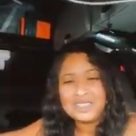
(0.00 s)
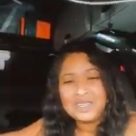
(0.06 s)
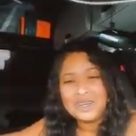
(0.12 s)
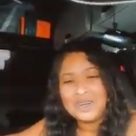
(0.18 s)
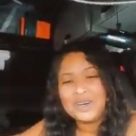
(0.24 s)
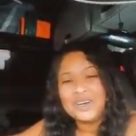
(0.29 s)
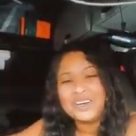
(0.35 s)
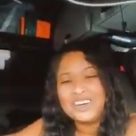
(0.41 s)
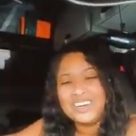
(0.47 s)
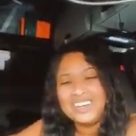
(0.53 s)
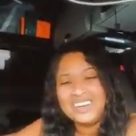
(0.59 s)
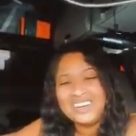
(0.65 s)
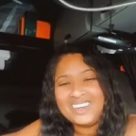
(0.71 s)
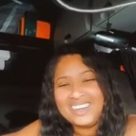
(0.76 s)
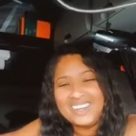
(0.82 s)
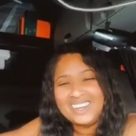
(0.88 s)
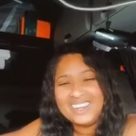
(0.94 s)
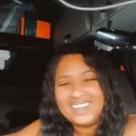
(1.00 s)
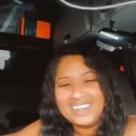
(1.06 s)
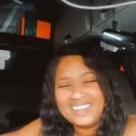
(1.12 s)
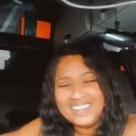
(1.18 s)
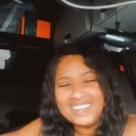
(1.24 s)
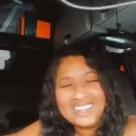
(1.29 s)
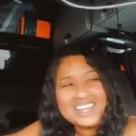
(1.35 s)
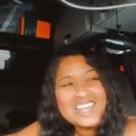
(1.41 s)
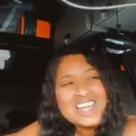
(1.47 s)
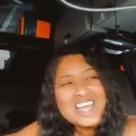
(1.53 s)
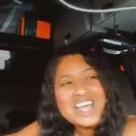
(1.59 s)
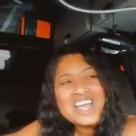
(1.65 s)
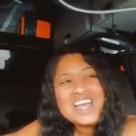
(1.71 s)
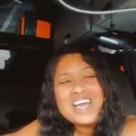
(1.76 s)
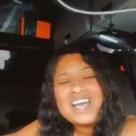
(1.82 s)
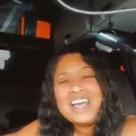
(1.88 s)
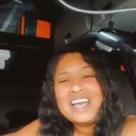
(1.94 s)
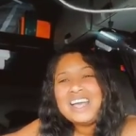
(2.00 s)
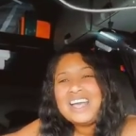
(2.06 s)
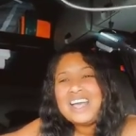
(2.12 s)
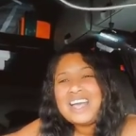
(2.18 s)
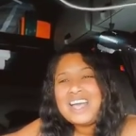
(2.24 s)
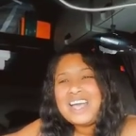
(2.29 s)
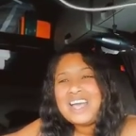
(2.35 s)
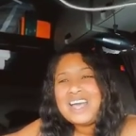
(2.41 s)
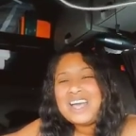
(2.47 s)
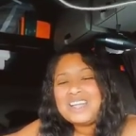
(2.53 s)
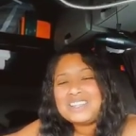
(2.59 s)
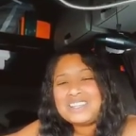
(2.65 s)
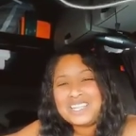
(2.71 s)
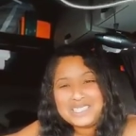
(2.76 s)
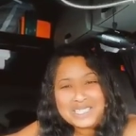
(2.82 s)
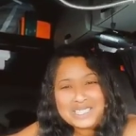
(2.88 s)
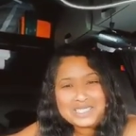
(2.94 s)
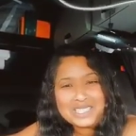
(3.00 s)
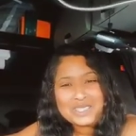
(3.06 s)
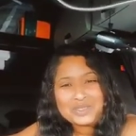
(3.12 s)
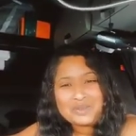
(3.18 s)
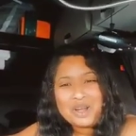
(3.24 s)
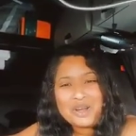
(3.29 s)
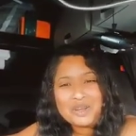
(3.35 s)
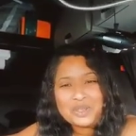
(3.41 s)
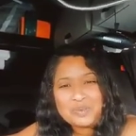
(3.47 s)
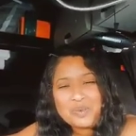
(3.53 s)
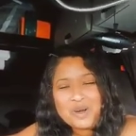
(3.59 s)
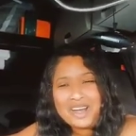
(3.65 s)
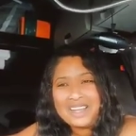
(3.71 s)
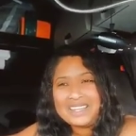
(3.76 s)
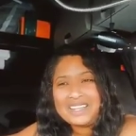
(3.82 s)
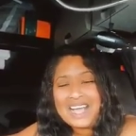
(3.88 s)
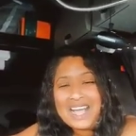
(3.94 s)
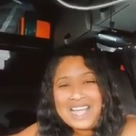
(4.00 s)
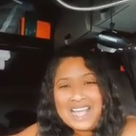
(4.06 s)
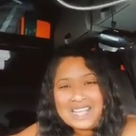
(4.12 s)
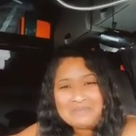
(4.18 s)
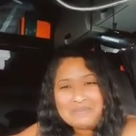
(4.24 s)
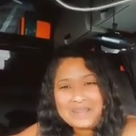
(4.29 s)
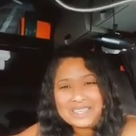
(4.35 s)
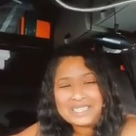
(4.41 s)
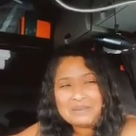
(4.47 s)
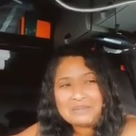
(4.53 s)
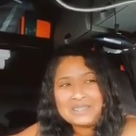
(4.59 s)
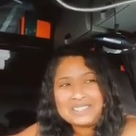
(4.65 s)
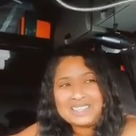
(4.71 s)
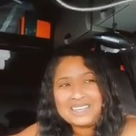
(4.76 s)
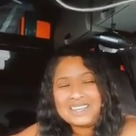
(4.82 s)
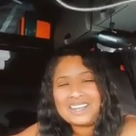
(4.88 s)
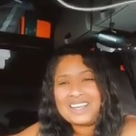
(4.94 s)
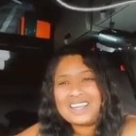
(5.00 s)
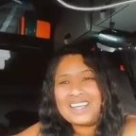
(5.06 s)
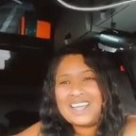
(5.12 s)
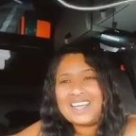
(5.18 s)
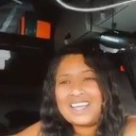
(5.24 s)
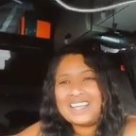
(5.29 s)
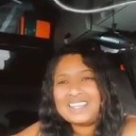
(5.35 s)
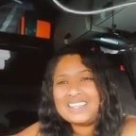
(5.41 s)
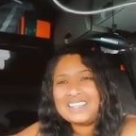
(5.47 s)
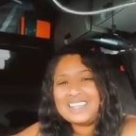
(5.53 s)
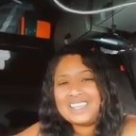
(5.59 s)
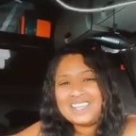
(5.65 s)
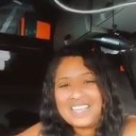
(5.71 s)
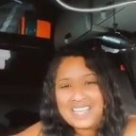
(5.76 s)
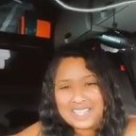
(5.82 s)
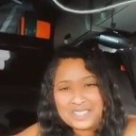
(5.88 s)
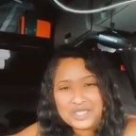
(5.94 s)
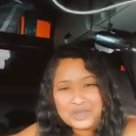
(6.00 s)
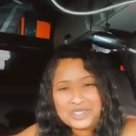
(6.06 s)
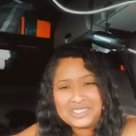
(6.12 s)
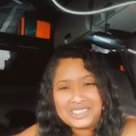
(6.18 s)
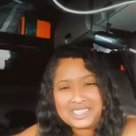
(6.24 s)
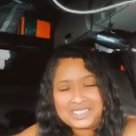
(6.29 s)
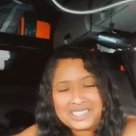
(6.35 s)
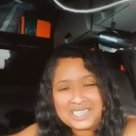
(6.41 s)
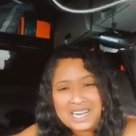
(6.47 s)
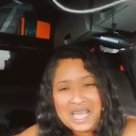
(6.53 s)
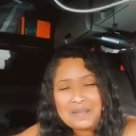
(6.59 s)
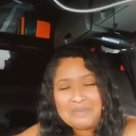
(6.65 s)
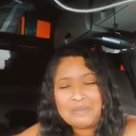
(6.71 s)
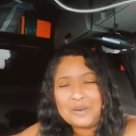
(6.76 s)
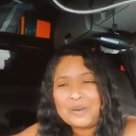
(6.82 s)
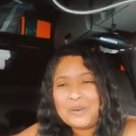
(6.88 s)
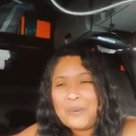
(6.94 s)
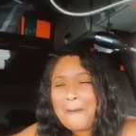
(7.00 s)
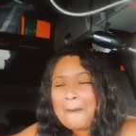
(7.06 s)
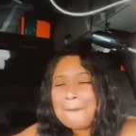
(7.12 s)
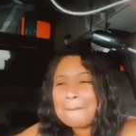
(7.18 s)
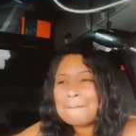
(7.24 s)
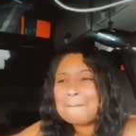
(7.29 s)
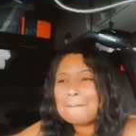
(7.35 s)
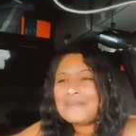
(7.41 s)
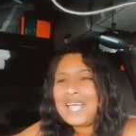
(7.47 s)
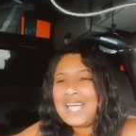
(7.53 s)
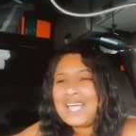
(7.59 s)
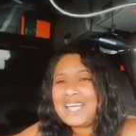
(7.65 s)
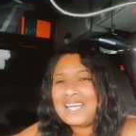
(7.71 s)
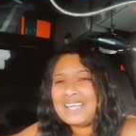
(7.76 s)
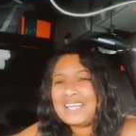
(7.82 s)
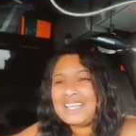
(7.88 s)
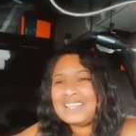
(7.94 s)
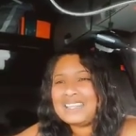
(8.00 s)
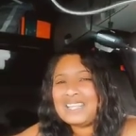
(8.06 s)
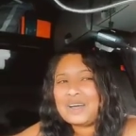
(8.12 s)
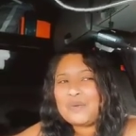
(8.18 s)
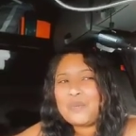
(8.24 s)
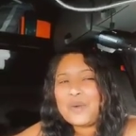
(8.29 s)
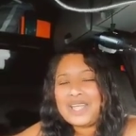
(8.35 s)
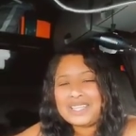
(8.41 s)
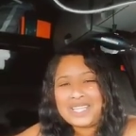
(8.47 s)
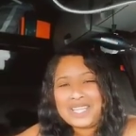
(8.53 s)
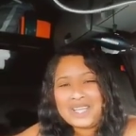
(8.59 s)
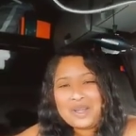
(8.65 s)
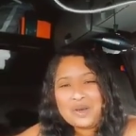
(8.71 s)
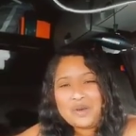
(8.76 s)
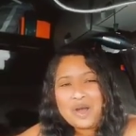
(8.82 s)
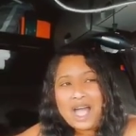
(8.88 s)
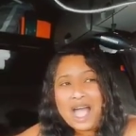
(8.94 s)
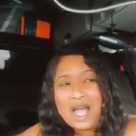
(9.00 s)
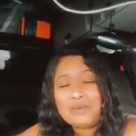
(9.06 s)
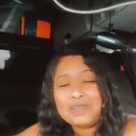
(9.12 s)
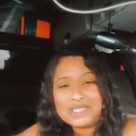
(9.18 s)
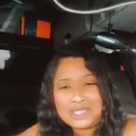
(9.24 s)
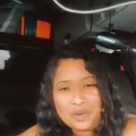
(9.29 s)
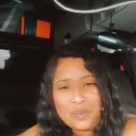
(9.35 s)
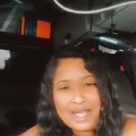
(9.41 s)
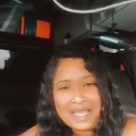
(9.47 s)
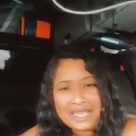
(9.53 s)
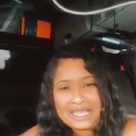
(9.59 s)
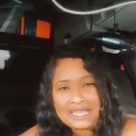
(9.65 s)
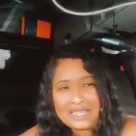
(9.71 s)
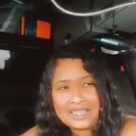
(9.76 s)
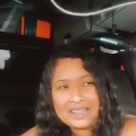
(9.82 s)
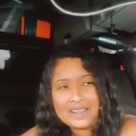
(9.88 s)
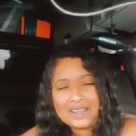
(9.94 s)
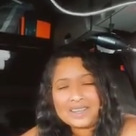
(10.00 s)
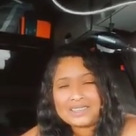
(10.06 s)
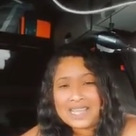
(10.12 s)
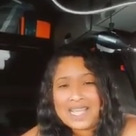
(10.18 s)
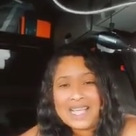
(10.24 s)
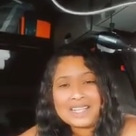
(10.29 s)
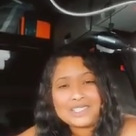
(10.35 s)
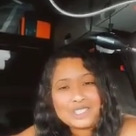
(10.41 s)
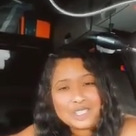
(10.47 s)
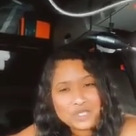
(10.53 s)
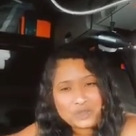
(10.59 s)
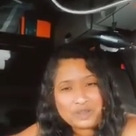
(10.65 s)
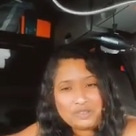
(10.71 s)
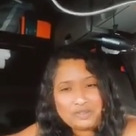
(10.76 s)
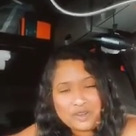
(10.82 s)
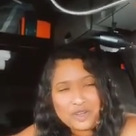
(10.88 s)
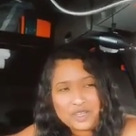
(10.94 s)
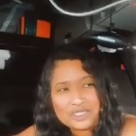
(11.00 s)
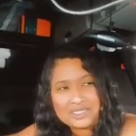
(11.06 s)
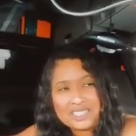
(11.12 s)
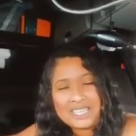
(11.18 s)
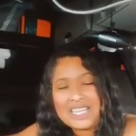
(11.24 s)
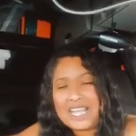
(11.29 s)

This is his round 1. I had my tummy tuck and he had 360 lipo. And I was awake because I had surgery first, he had surgery second. So when